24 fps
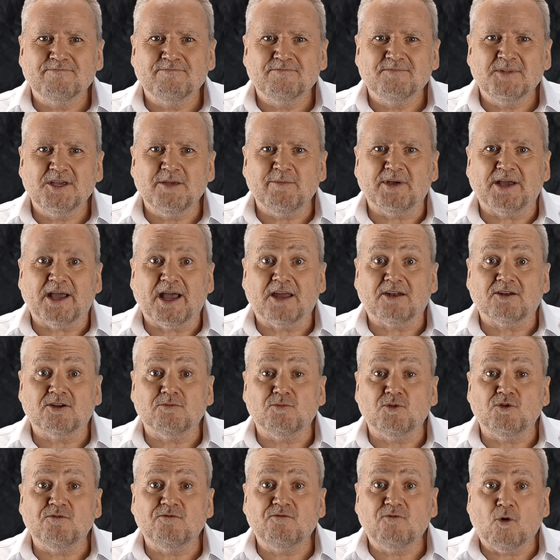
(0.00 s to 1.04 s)
He began to
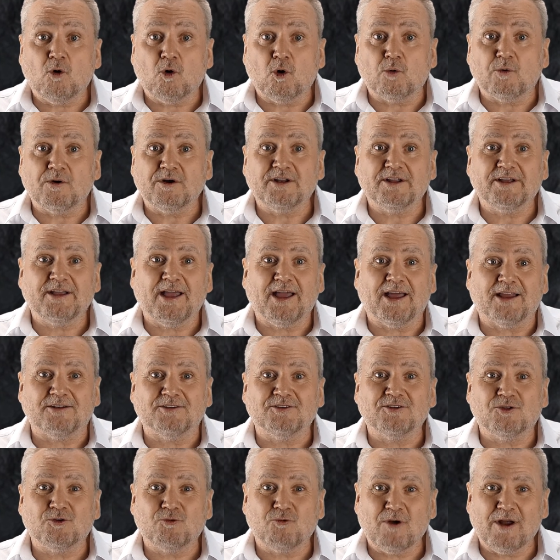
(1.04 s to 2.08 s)
move forward again
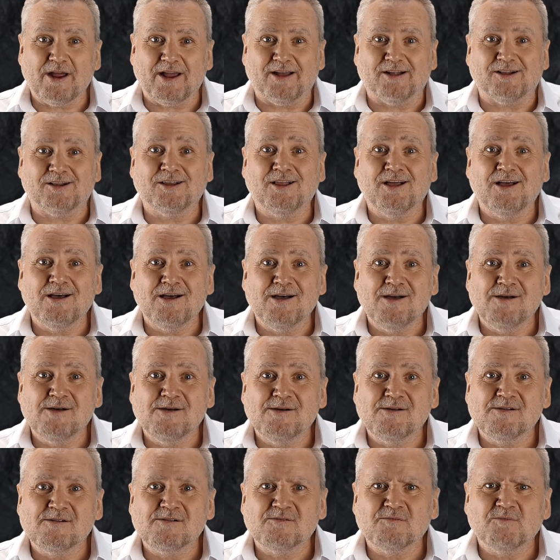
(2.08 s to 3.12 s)
to the rail,
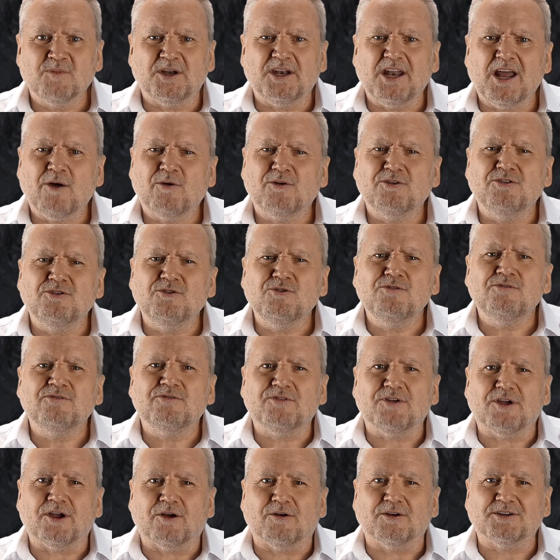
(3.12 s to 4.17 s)
but now a new
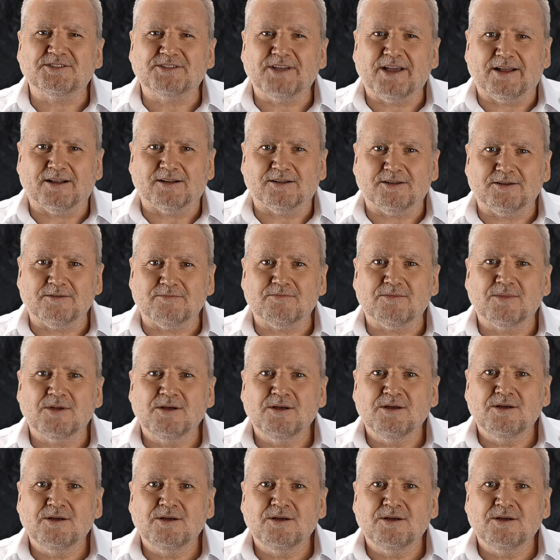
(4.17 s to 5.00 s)
fear assailed him.